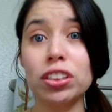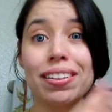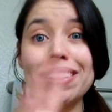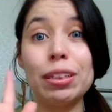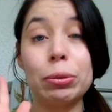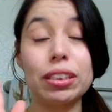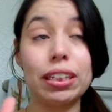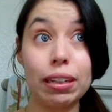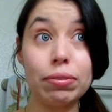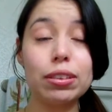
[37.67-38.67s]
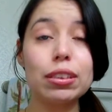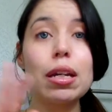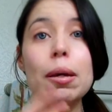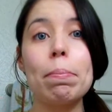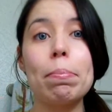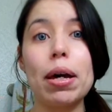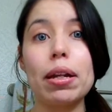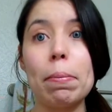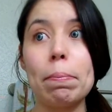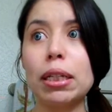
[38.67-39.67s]
Luckily it was a gift,
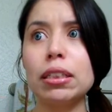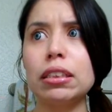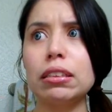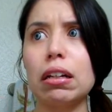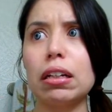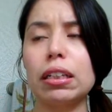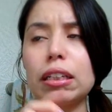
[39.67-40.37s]
but maintenance on it,